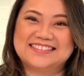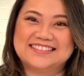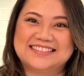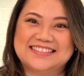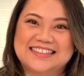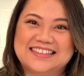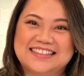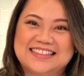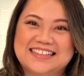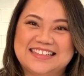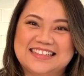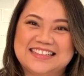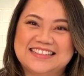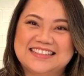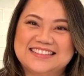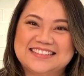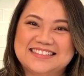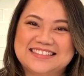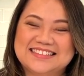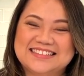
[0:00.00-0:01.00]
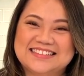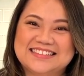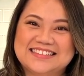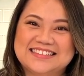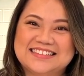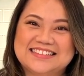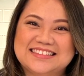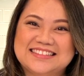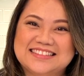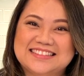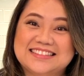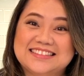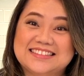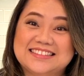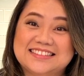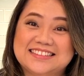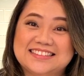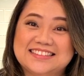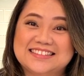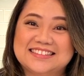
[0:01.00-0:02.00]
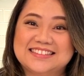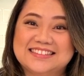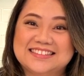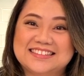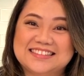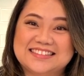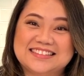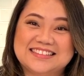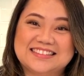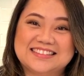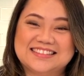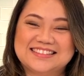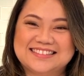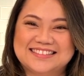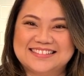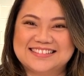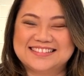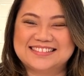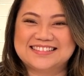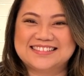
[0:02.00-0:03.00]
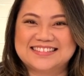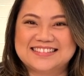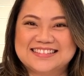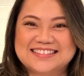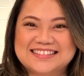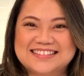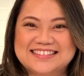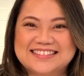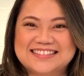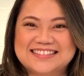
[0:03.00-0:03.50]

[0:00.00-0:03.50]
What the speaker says: No words are spoken by the person on screen.